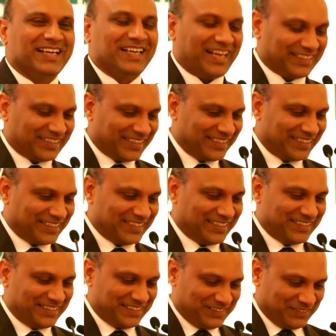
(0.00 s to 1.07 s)
I think
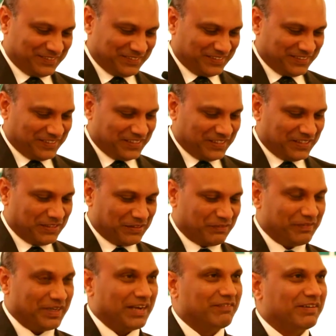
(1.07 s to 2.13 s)
uh,
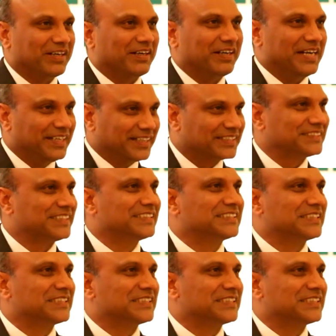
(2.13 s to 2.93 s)
we have an interesting